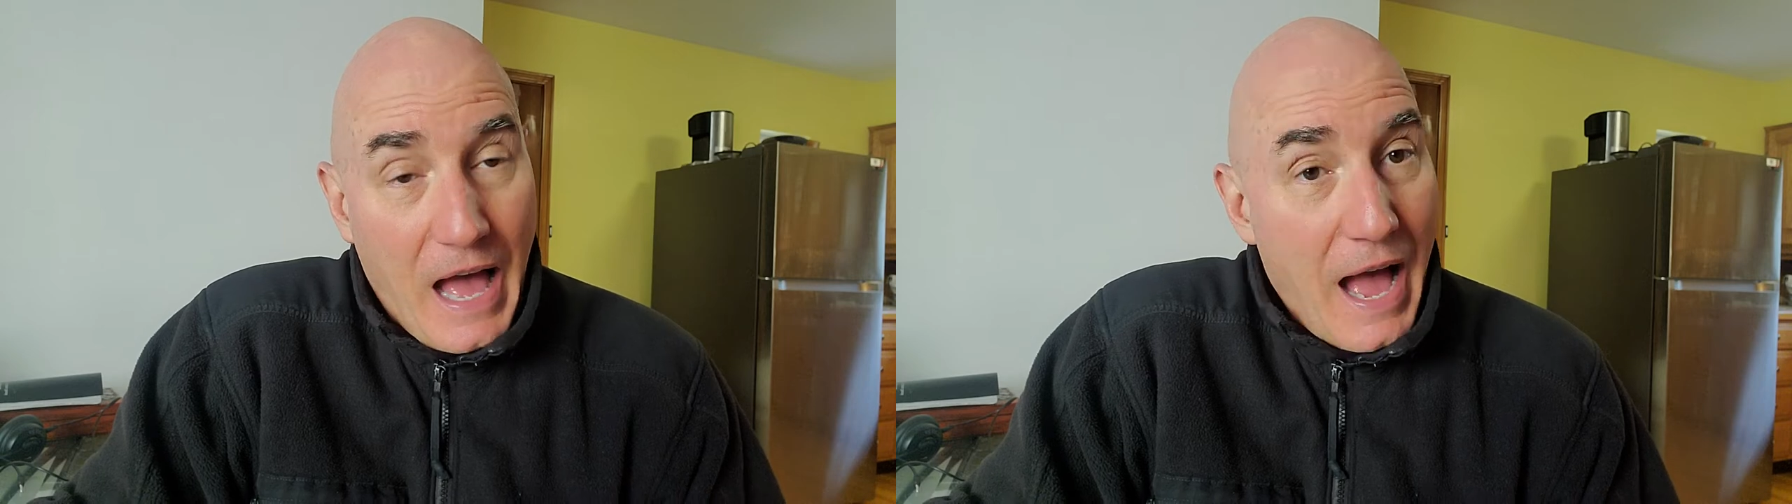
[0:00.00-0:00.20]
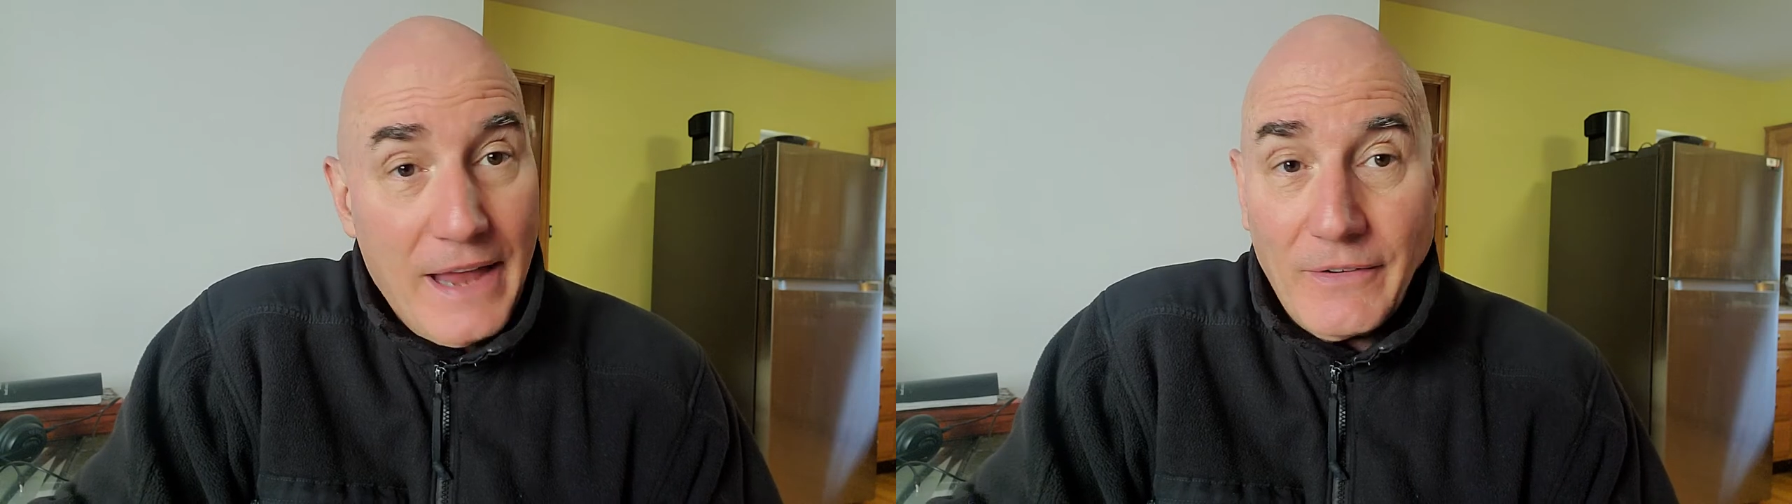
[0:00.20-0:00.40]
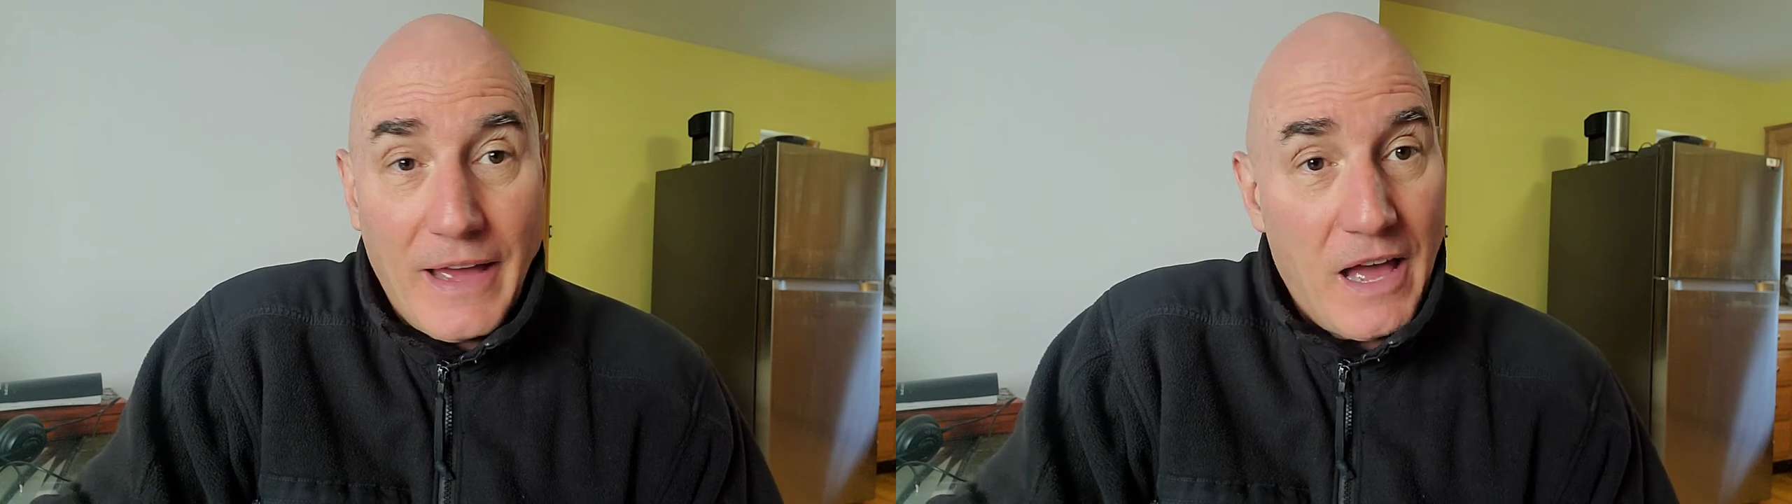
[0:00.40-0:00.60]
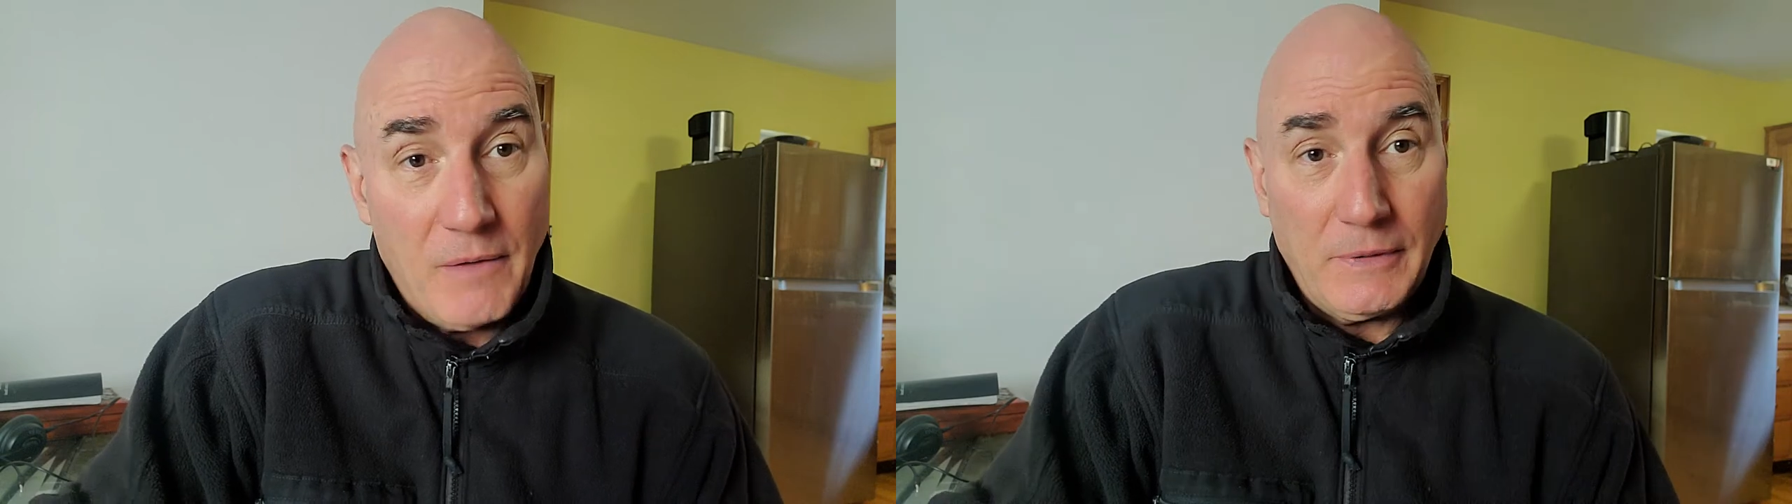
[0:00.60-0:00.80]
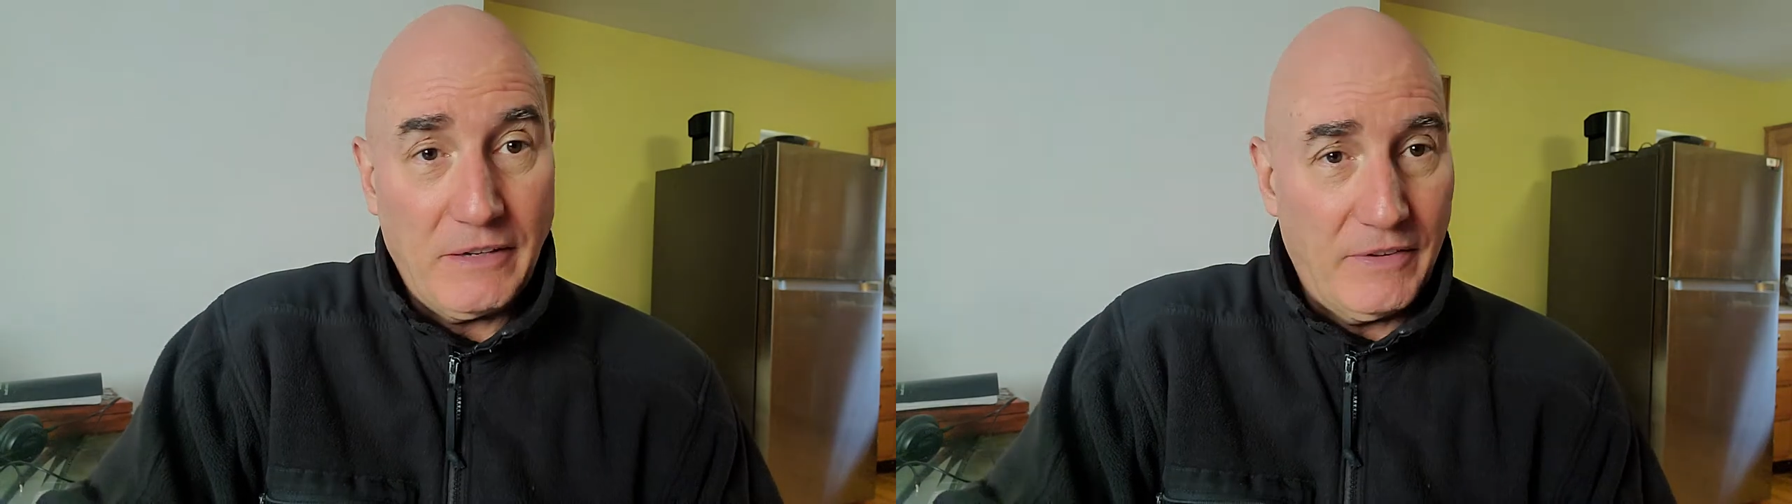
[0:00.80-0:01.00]
I don't know
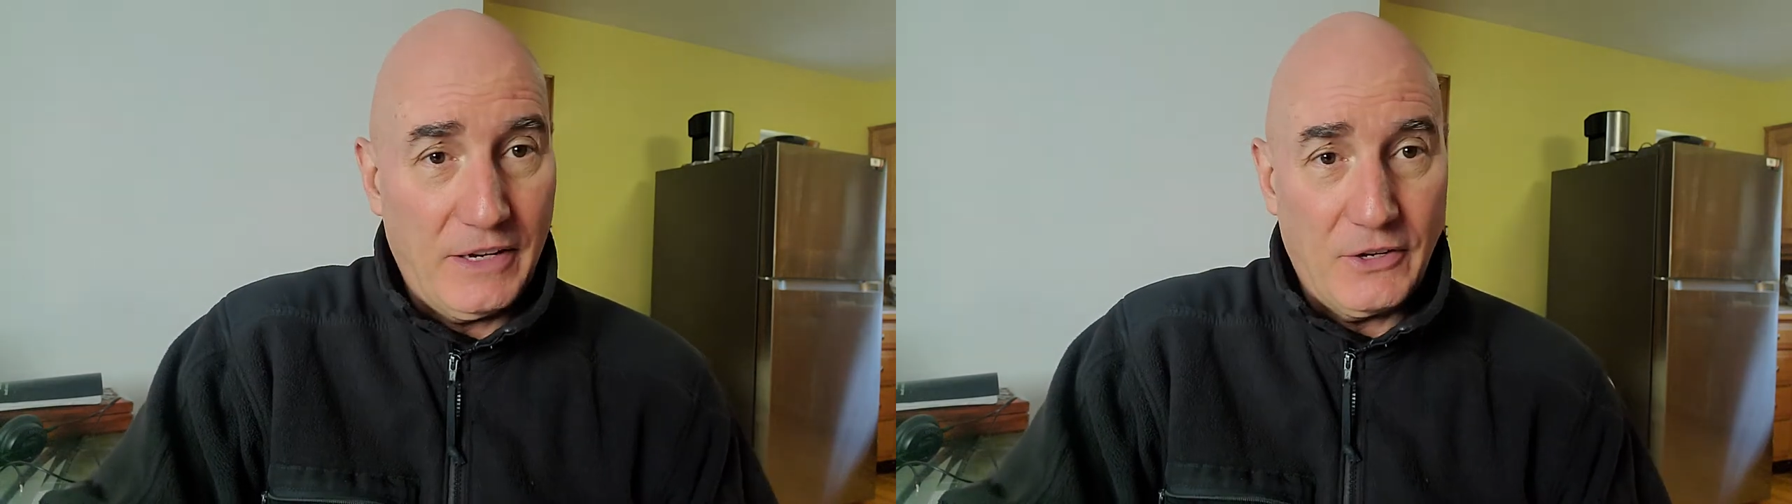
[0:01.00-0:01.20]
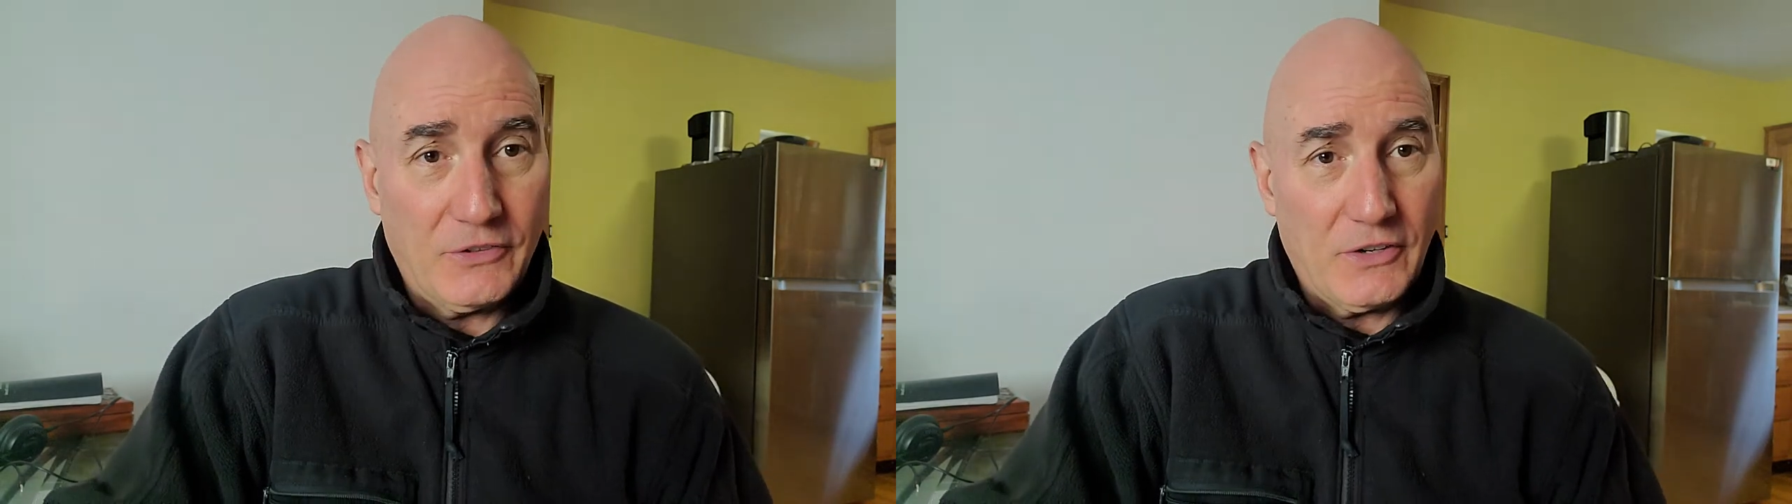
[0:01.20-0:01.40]
how many videos